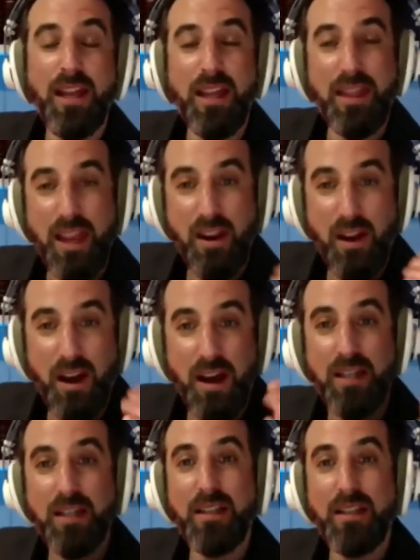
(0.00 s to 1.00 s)
Like they're
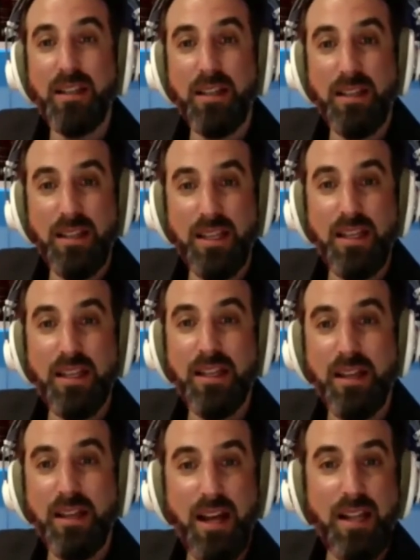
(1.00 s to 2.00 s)

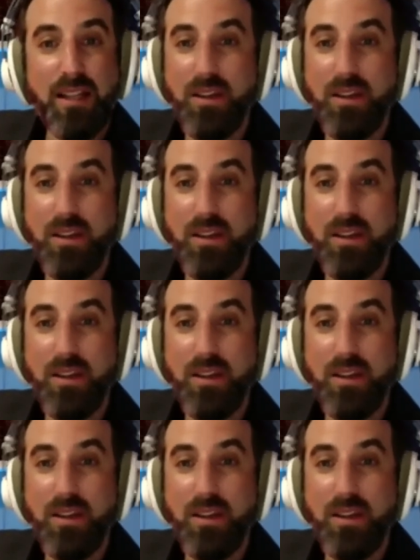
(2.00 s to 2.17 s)
not,